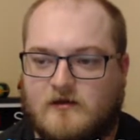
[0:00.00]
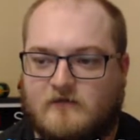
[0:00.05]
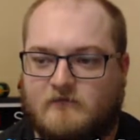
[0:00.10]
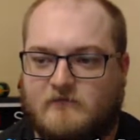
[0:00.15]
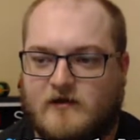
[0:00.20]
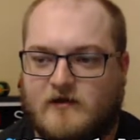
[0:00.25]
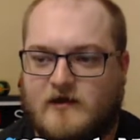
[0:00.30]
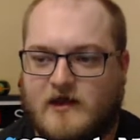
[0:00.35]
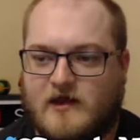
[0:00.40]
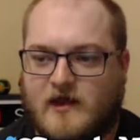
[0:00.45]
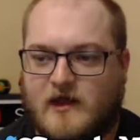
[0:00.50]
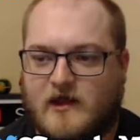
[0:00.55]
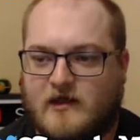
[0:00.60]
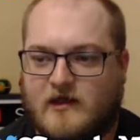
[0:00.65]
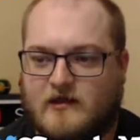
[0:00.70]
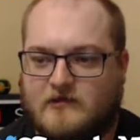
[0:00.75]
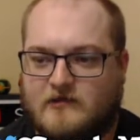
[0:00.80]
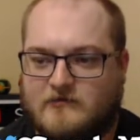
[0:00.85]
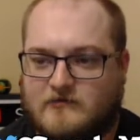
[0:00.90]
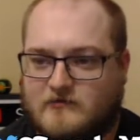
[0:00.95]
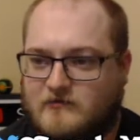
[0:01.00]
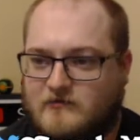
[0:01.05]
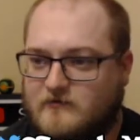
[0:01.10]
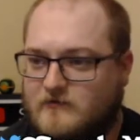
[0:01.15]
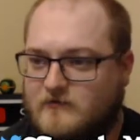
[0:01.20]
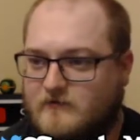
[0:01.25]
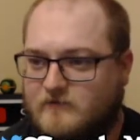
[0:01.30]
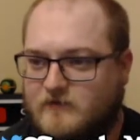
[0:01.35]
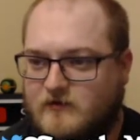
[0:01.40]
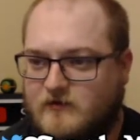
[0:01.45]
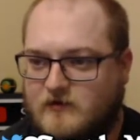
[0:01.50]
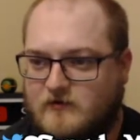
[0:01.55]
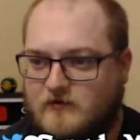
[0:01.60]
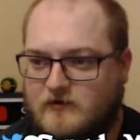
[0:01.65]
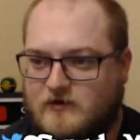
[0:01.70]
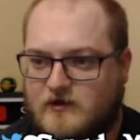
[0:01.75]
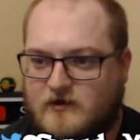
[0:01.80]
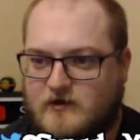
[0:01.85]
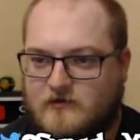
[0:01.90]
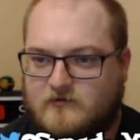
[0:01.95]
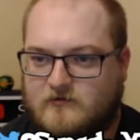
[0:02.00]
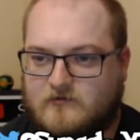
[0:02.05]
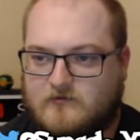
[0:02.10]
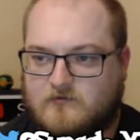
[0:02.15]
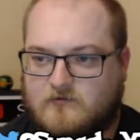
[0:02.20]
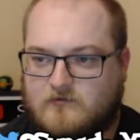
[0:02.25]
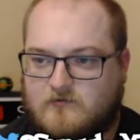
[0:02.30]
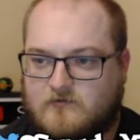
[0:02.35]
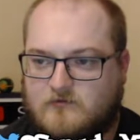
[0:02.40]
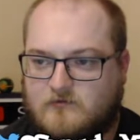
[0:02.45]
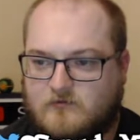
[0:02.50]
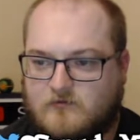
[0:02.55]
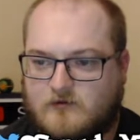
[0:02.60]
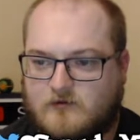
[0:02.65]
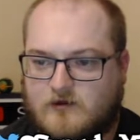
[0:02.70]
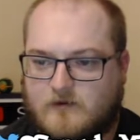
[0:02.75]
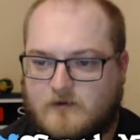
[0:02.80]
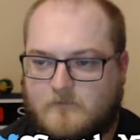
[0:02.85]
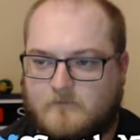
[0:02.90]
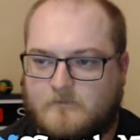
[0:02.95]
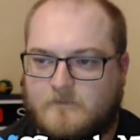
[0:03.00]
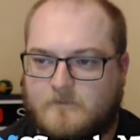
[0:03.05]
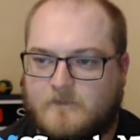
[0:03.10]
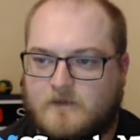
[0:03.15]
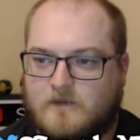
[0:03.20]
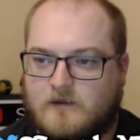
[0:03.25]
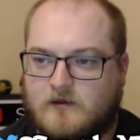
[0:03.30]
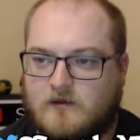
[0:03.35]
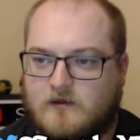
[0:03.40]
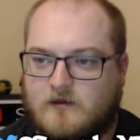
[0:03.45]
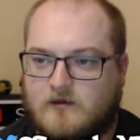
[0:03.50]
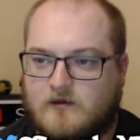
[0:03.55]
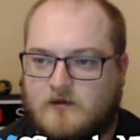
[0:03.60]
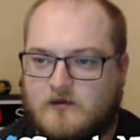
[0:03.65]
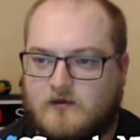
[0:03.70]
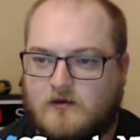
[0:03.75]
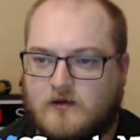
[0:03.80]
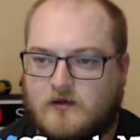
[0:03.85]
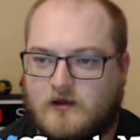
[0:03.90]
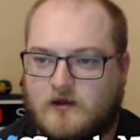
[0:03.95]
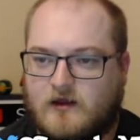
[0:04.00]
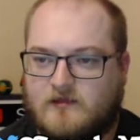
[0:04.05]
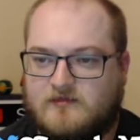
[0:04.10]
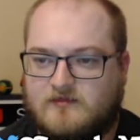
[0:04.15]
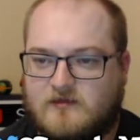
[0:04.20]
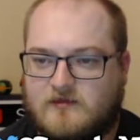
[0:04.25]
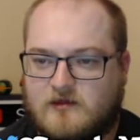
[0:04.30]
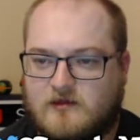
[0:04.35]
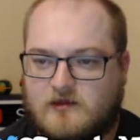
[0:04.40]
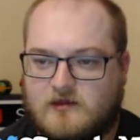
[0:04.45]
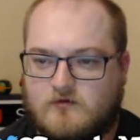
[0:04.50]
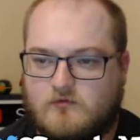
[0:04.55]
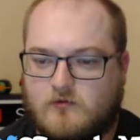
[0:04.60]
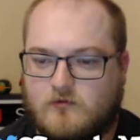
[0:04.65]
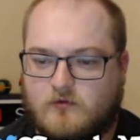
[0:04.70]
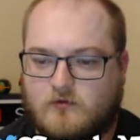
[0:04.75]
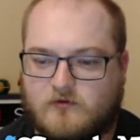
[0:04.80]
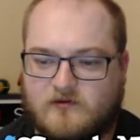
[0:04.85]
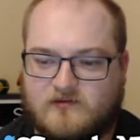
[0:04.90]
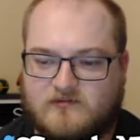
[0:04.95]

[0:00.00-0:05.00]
Very nice. Very nice. Okay. And I think you only